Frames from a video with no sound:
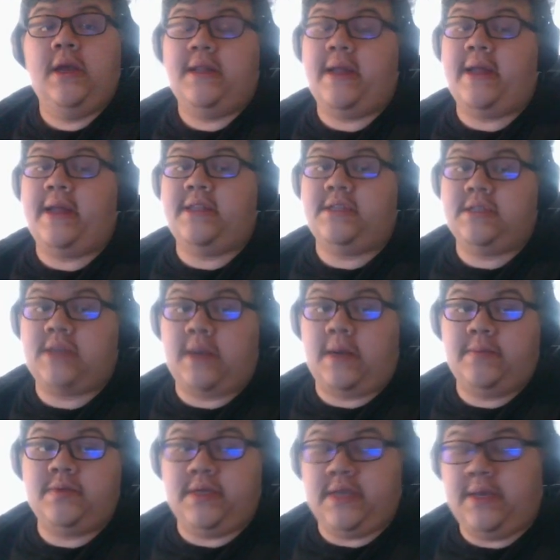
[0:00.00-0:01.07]
That just
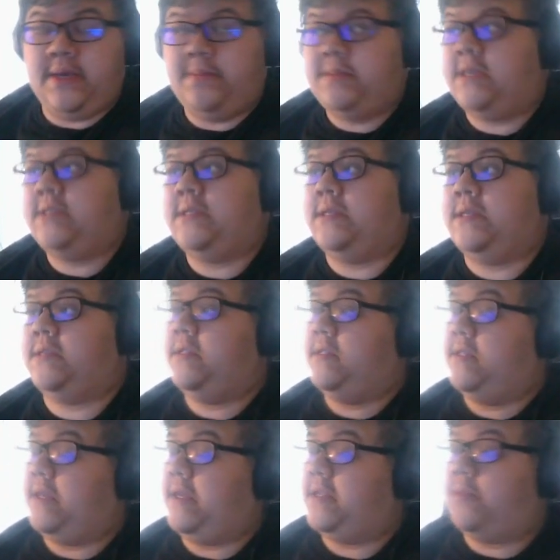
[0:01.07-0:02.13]
comes with game sense.
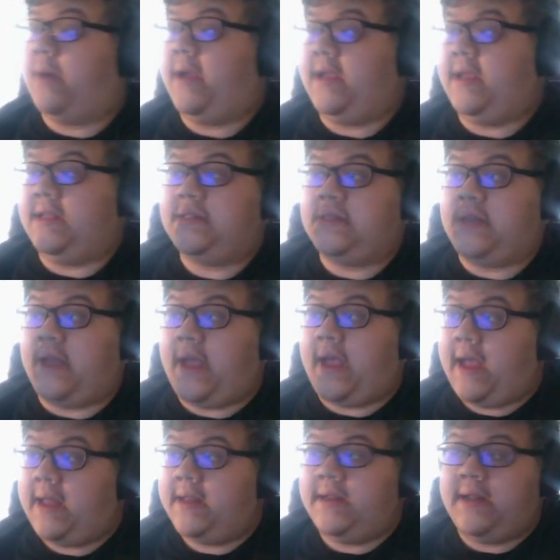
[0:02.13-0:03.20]
That's why it's
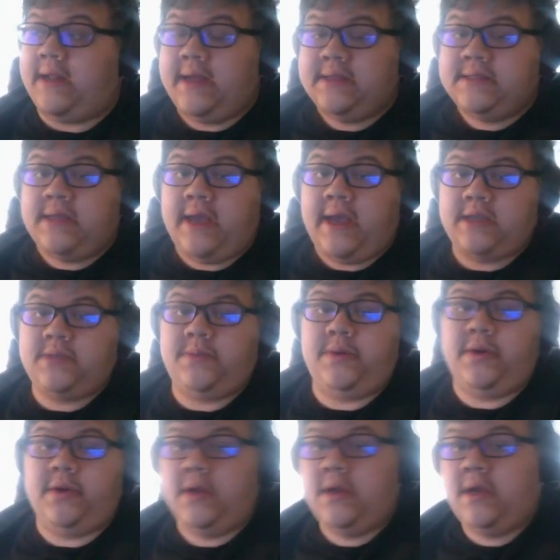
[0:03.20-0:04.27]
added as
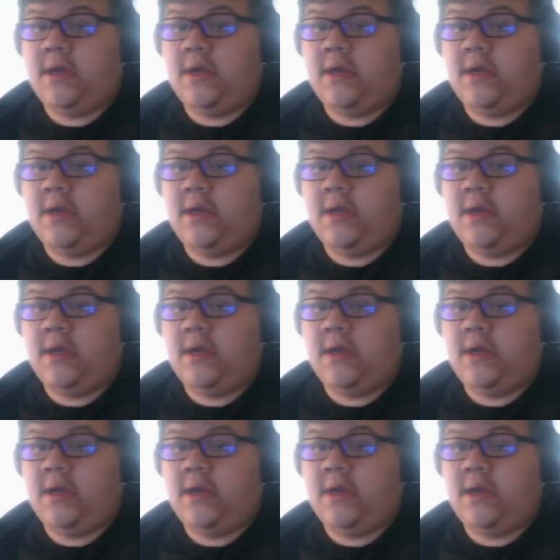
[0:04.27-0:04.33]
Expert.